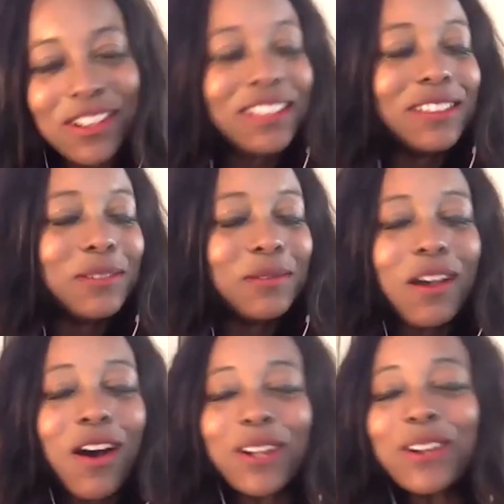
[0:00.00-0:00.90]
it's the
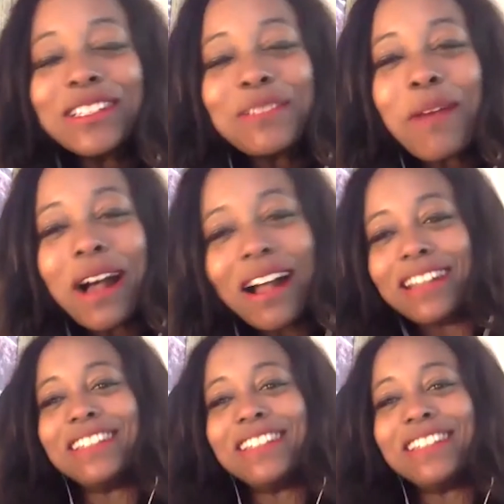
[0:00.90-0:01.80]
honor is
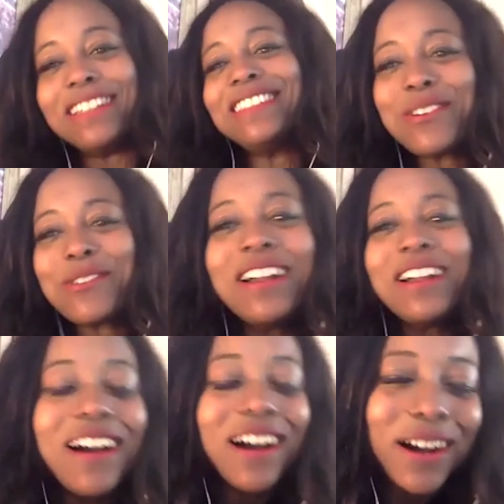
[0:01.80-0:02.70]
mine.
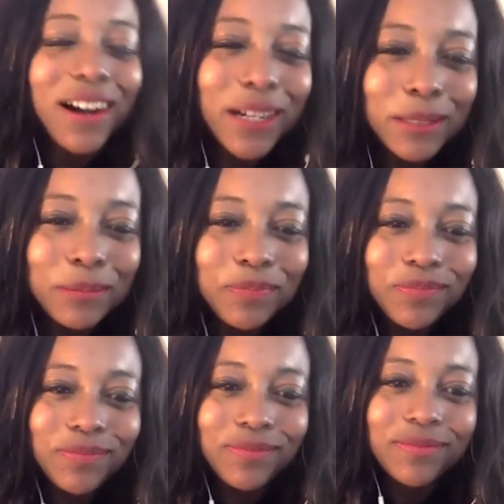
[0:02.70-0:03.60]
So,
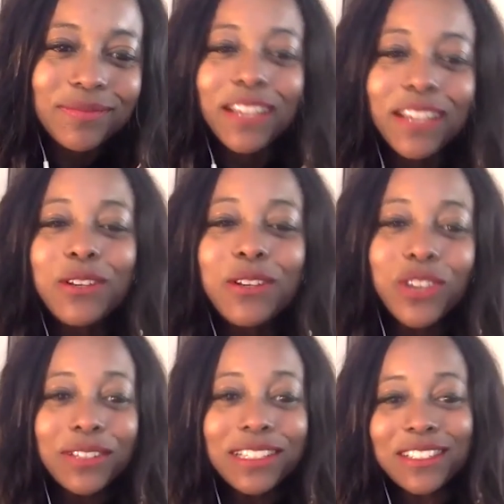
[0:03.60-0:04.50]
um, you know,
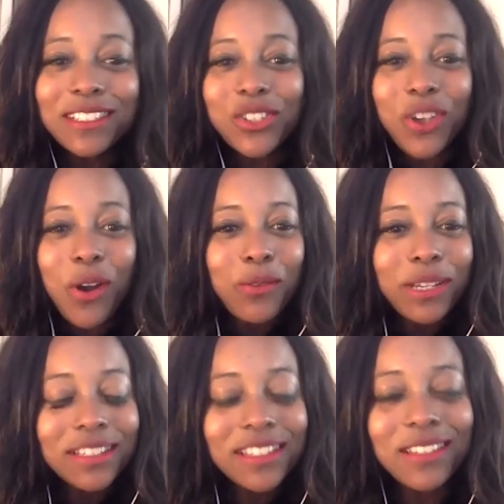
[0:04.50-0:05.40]
generally in this show,
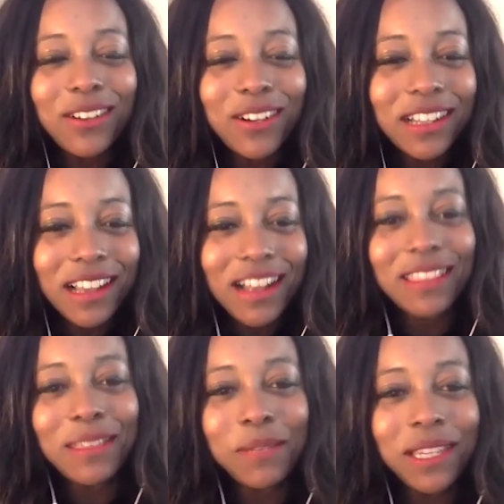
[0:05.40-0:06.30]
we start
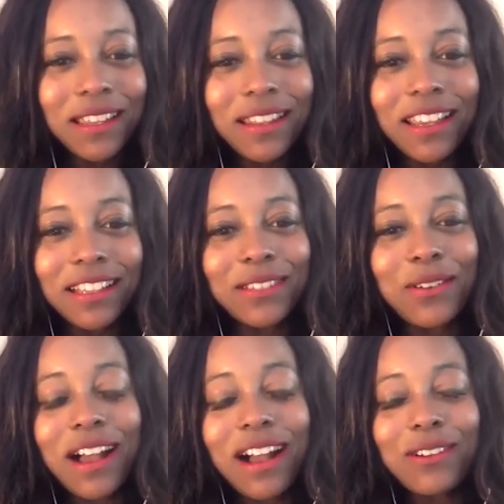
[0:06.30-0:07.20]
at the beginning. So,
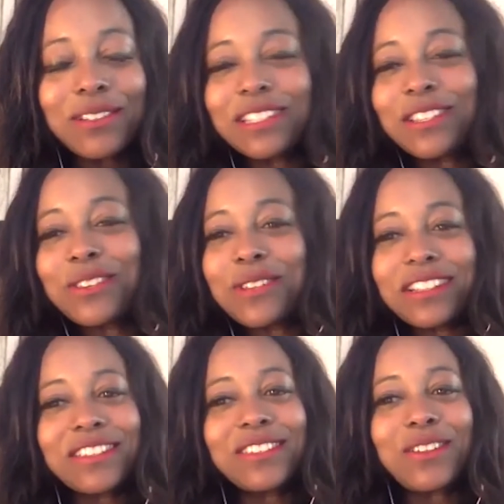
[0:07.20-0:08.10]
how did you
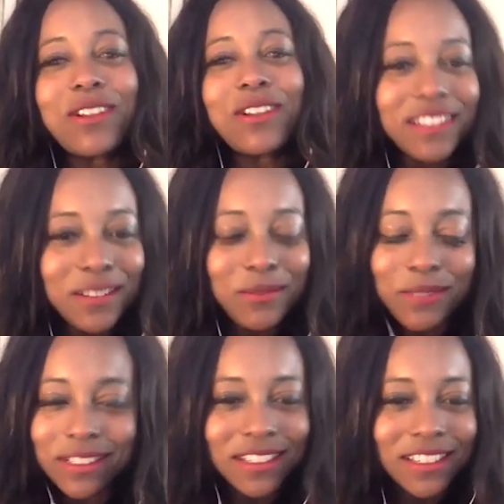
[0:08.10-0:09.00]
get started in
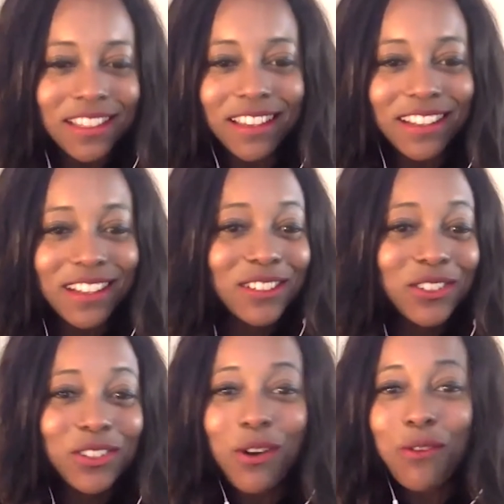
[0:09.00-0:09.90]
real estate? How did
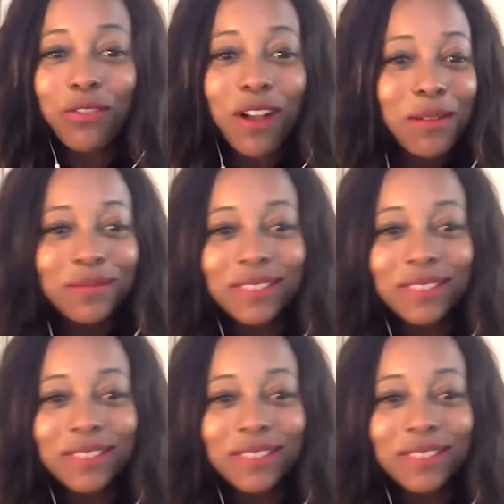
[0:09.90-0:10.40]
you go from